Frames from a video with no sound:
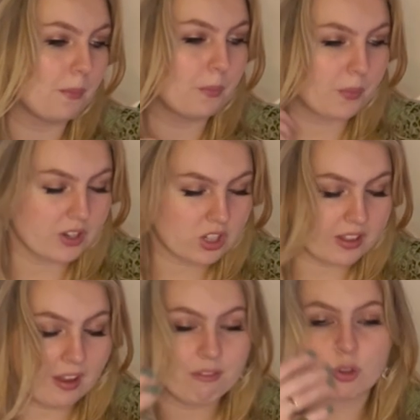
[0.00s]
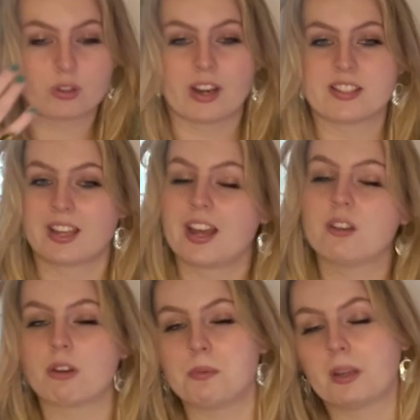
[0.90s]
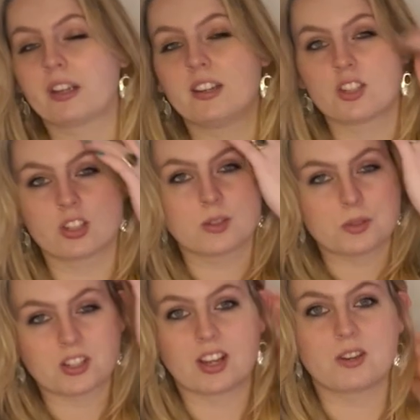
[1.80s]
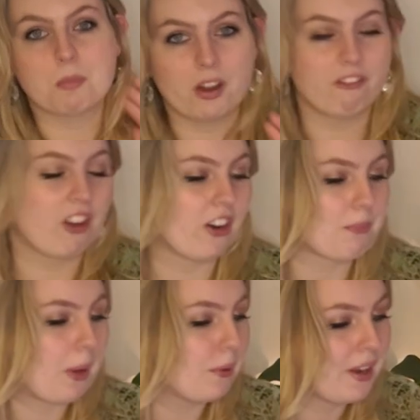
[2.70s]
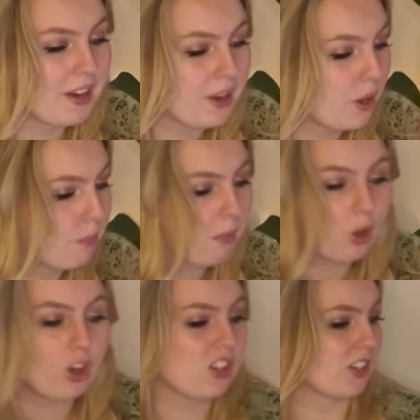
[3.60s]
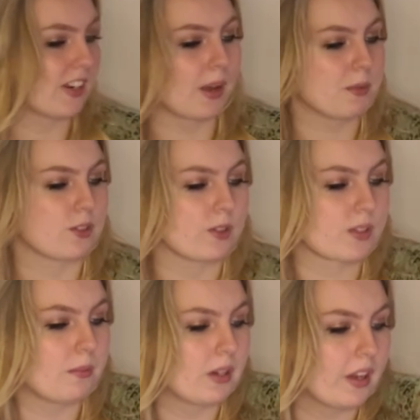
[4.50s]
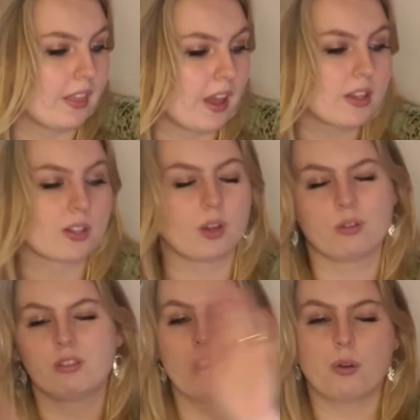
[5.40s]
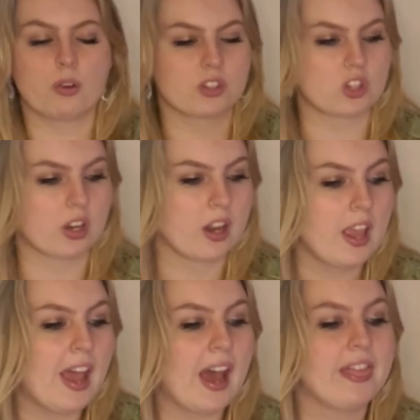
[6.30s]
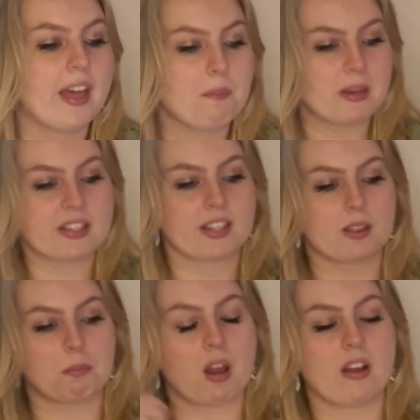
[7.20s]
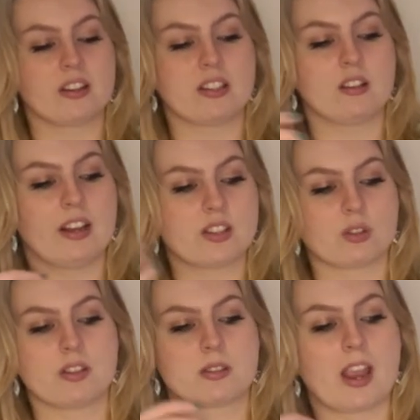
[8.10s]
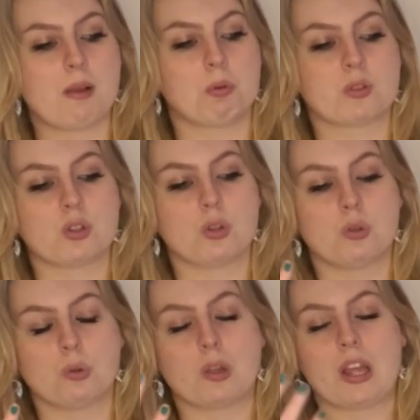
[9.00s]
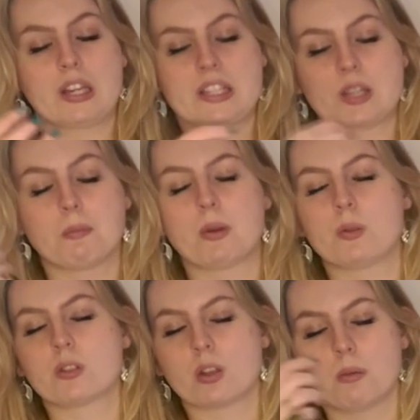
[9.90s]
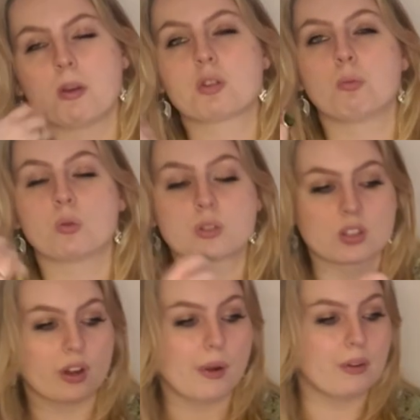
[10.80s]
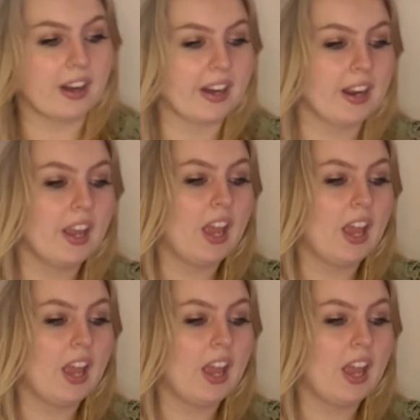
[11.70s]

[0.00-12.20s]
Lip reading: which therefore creates anaerobic conditions, which again you might have learned about in biology, chemistry or something like that. So no oxygen, and that means that the plant litter is able to decompose so much more slowly